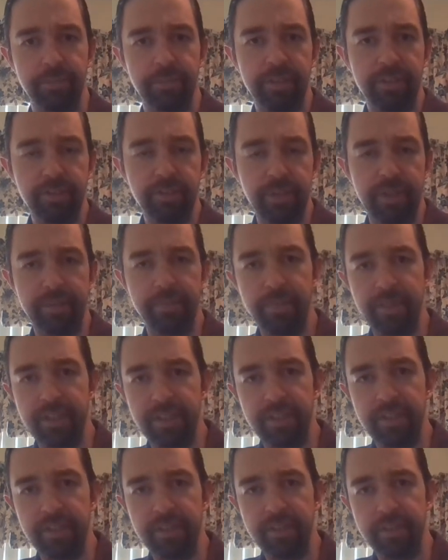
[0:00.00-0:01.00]
between
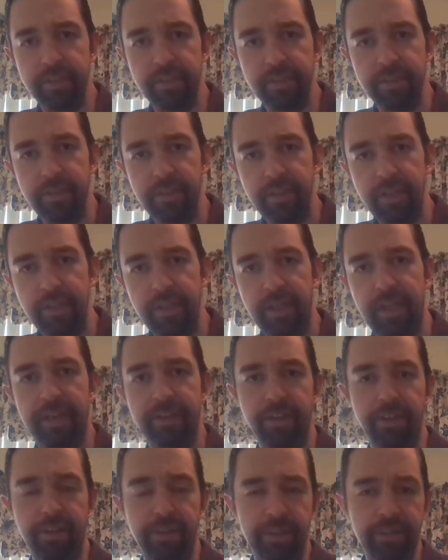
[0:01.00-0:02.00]
me
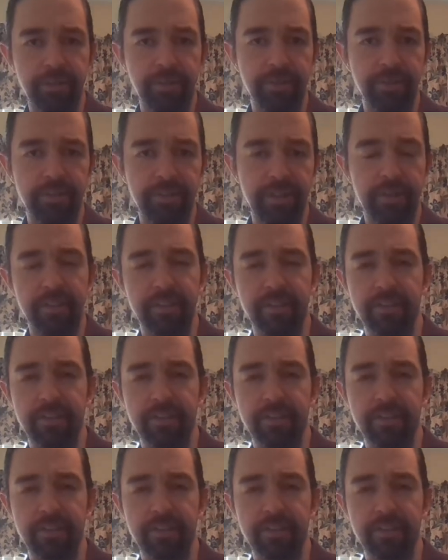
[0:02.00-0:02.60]
and the things you could say.